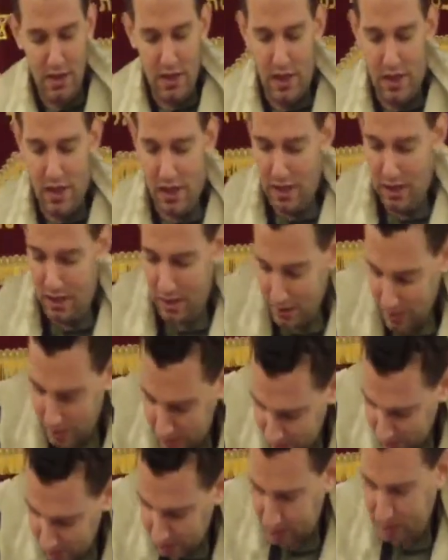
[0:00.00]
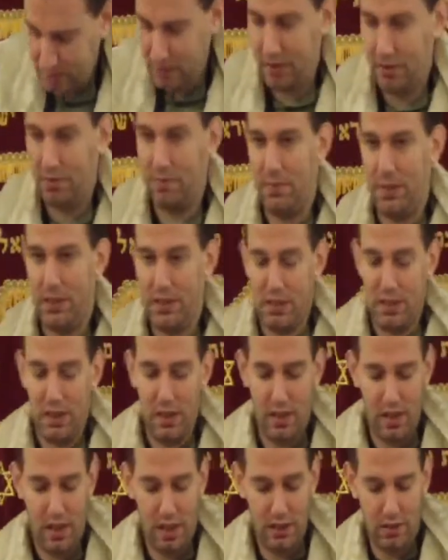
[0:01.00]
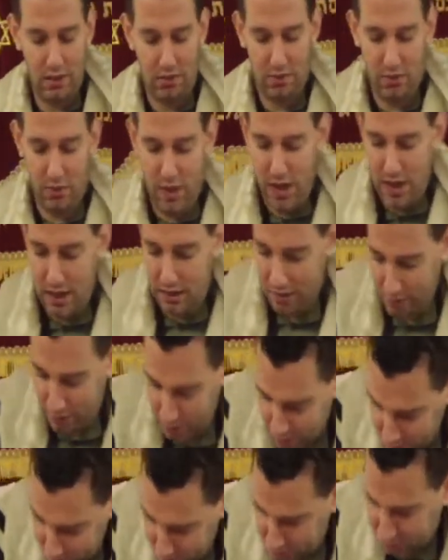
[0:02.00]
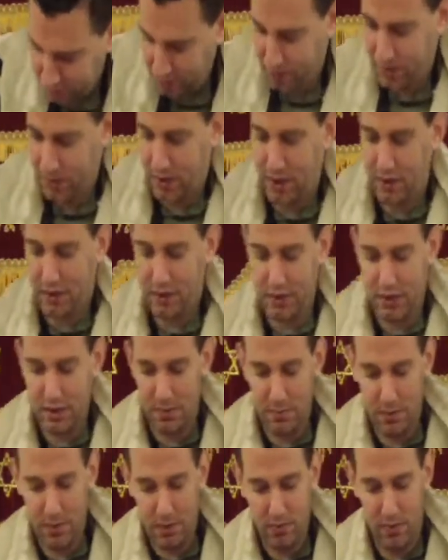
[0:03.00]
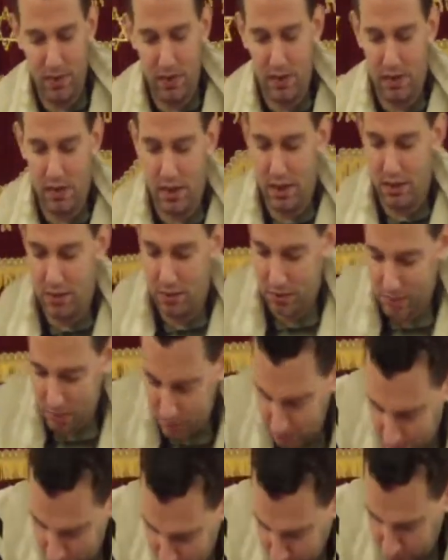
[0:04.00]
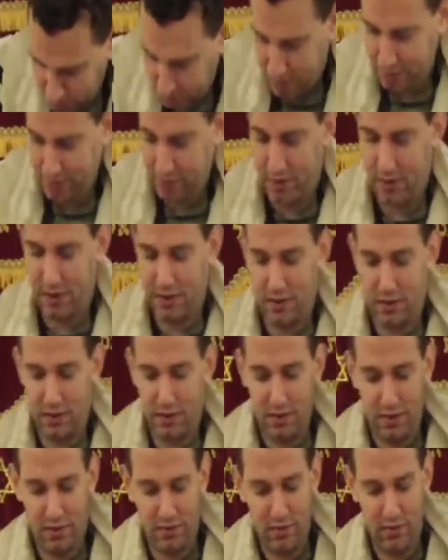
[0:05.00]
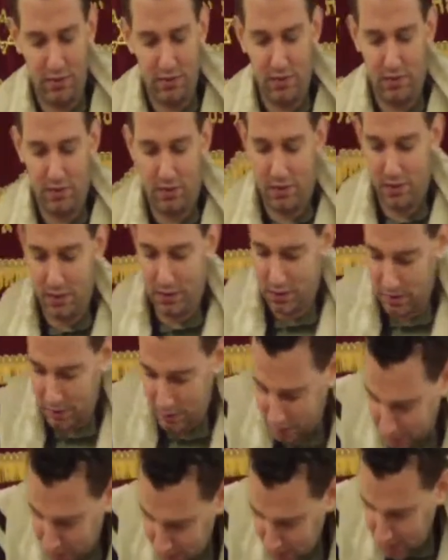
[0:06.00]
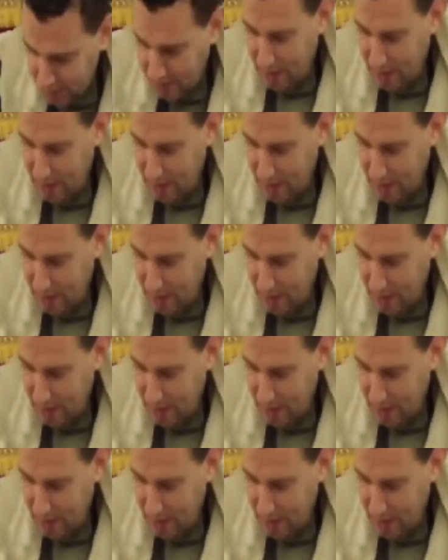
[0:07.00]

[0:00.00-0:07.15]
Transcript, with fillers: And this Mishnah that I just read discusses the relationship between an irretrievable loss and an excessive exertion,